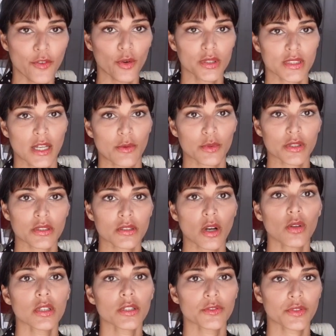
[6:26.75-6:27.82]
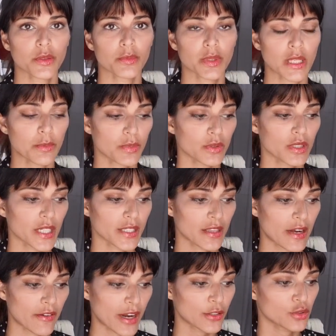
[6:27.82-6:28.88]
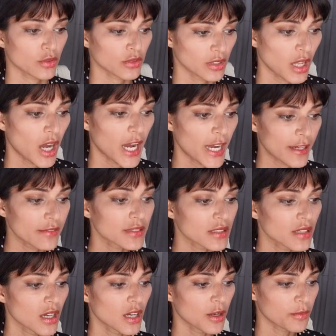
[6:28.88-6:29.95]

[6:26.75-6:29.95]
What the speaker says: force that was stolen from people, like their actual lives.